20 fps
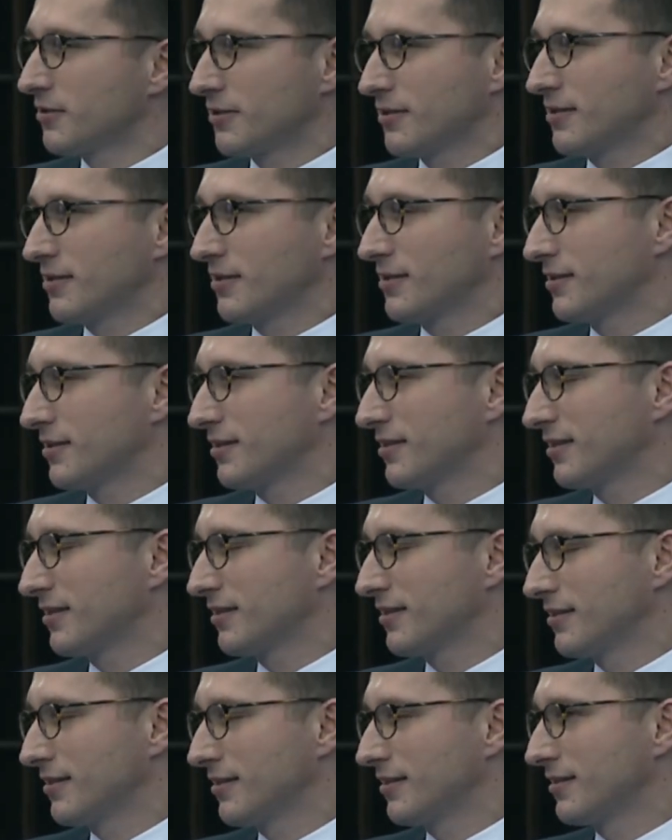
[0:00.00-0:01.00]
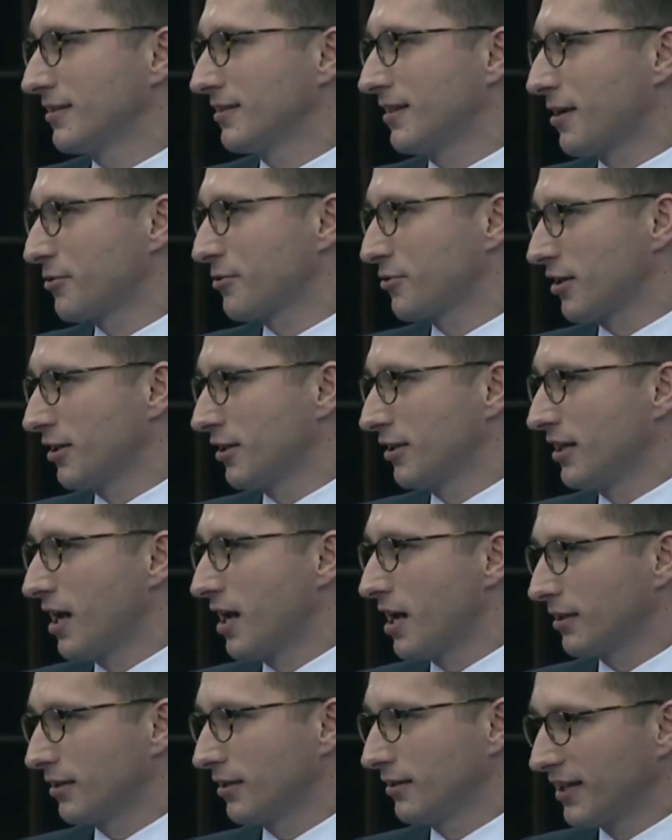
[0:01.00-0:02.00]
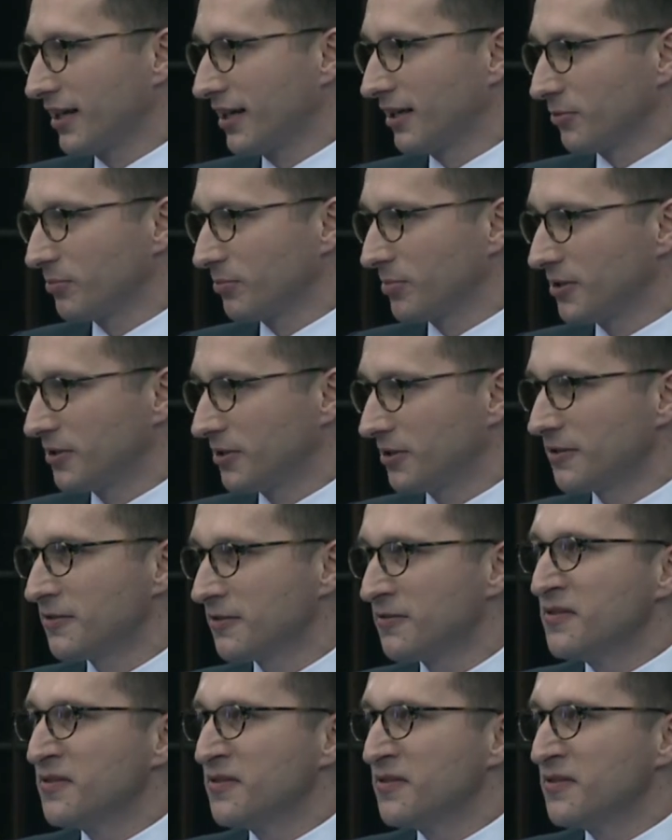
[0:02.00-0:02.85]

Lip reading: This is actually not a legal opinion,